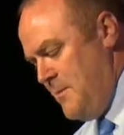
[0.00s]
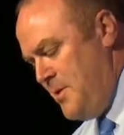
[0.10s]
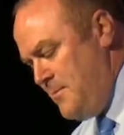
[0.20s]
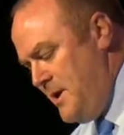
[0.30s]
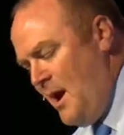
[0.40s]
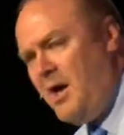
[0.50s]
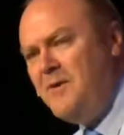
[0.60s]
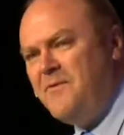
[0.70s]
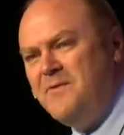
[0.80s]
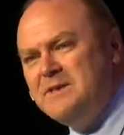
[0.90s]
But
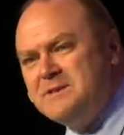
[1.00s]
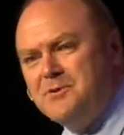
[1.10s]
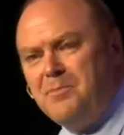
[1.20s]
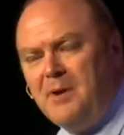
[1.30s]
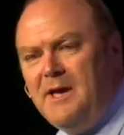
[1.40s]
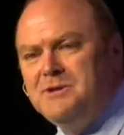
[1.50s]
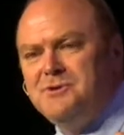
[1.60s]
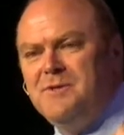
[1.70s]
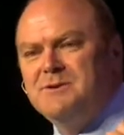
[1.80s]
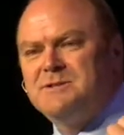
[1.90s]
beyond physical
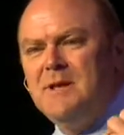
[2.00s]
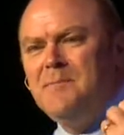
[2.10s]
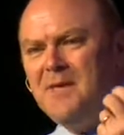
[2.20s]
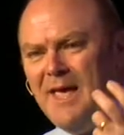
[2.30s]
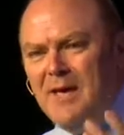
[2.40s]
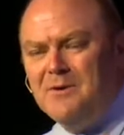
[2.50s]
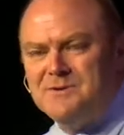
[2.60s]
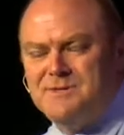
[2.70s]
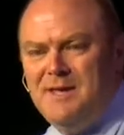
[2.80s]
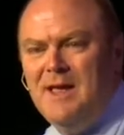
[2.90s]
pleasure, there's something
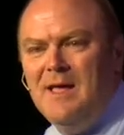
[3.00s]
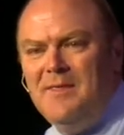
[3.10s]
else that,